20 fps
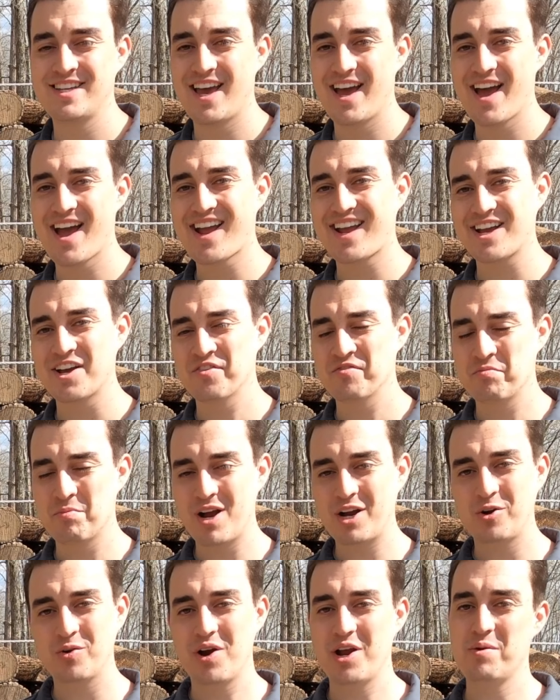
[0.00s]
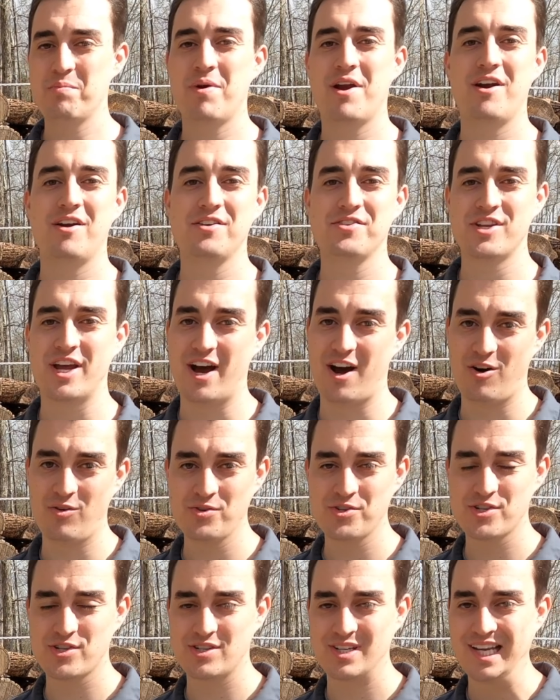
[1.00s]
deck of my grandparents'
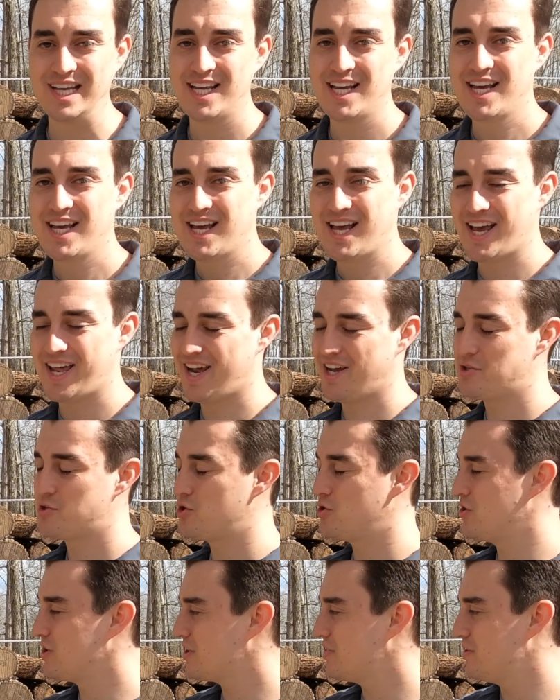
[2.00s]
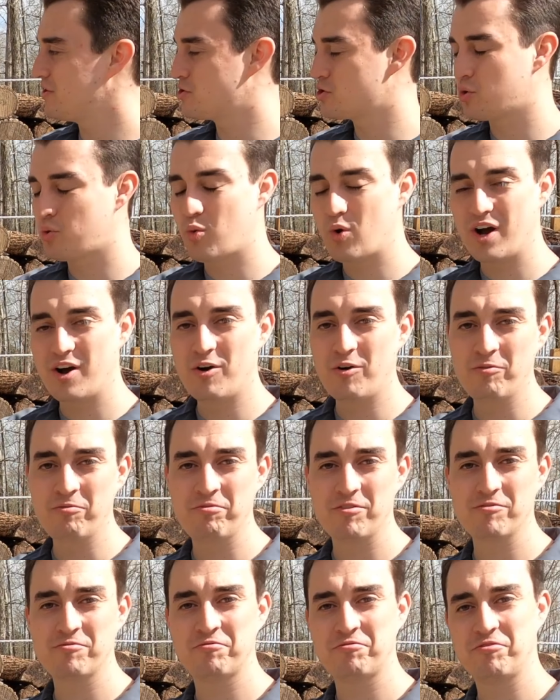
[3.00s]
house, and I took the
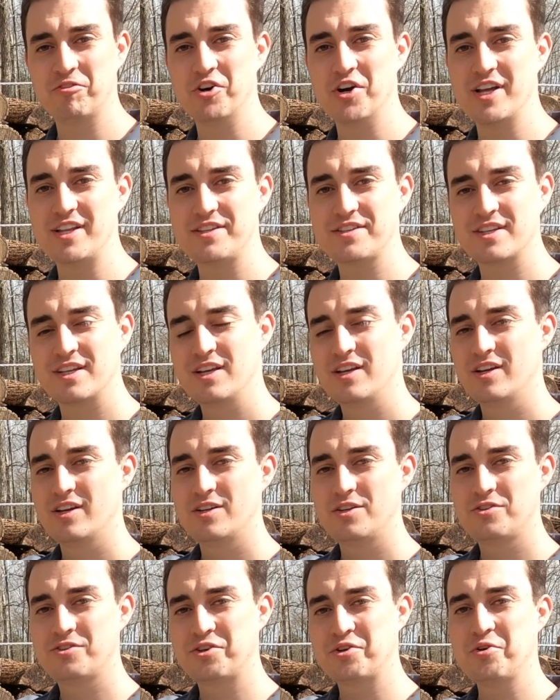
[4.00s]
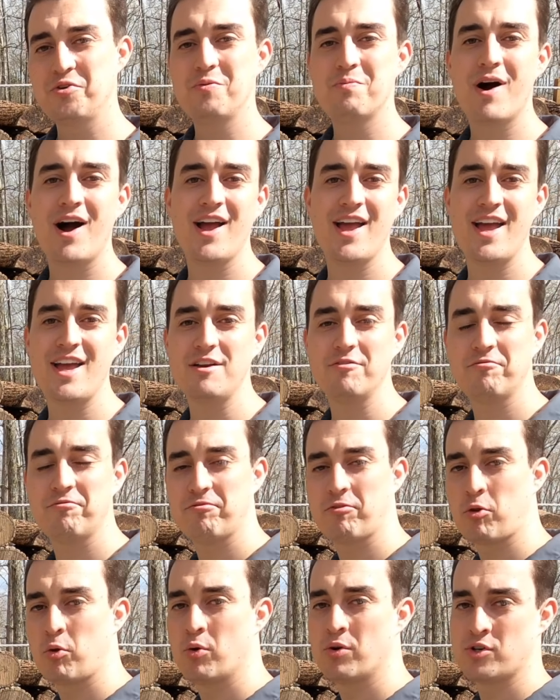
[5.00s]
12-foot 2x8
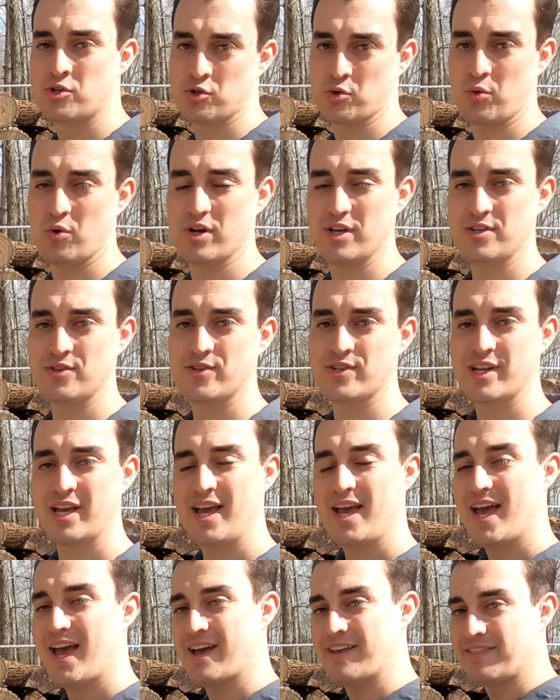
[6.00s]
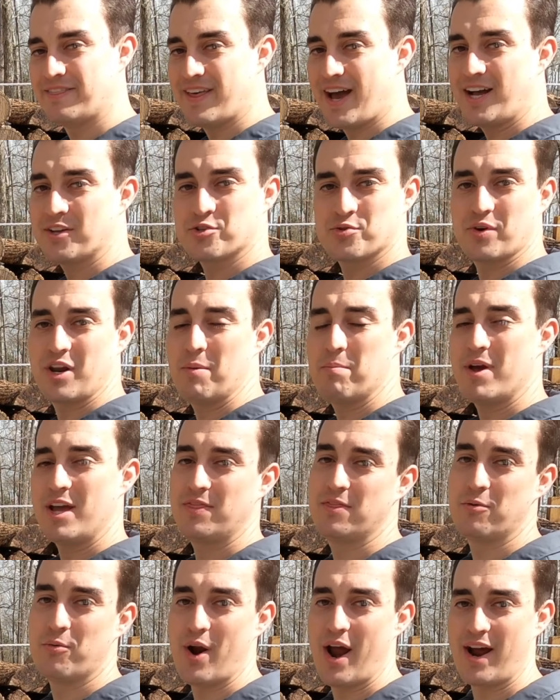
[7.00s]
floor joist, and that's what I
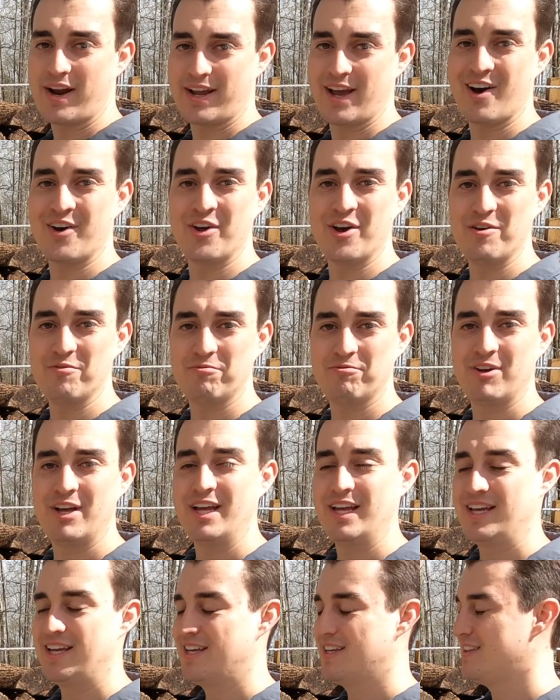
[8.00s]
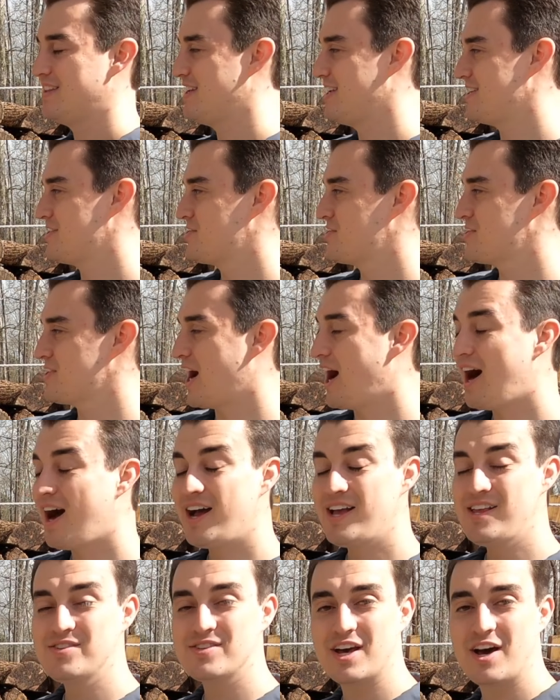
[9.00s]
made the rack out of. The
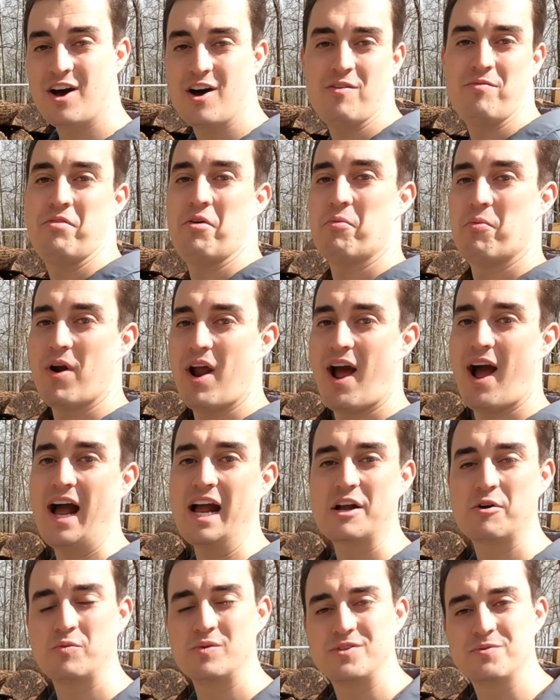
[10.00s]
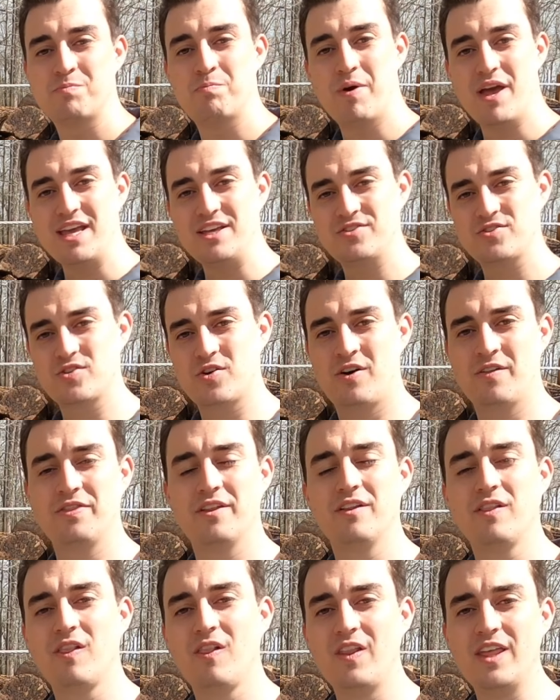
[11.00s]
size of the rack was based on
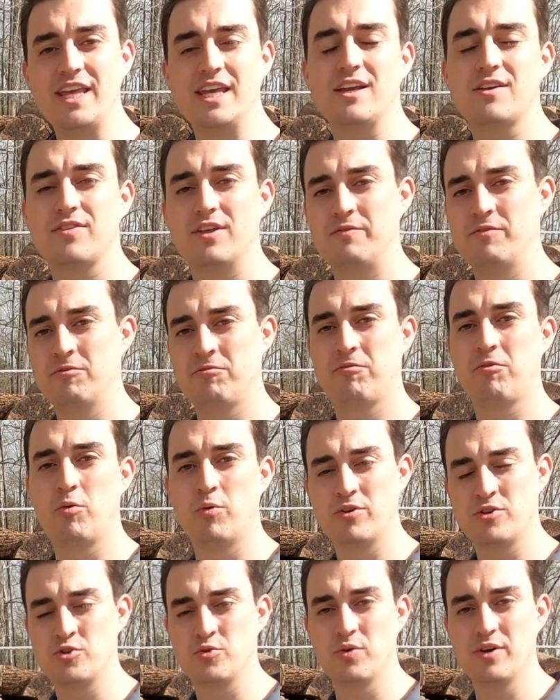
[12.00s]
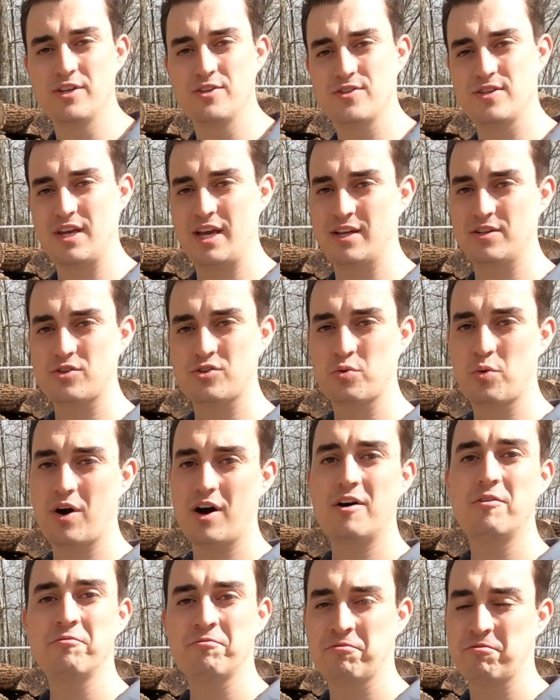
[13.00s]
the length of the floor joist. At
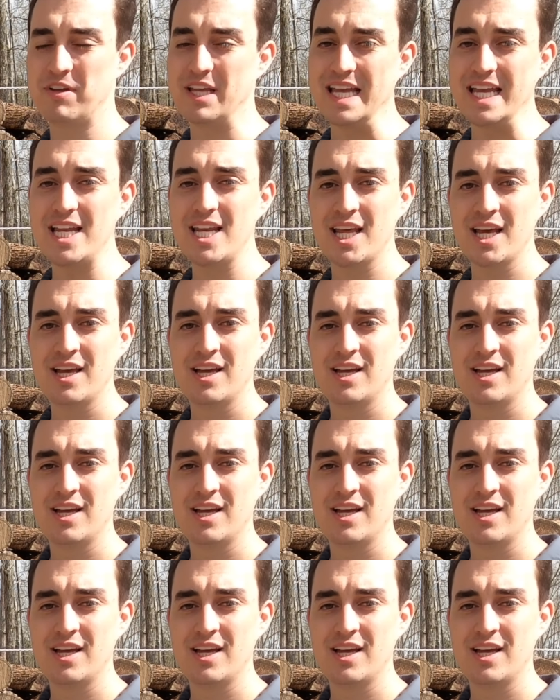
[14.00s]
12 feet,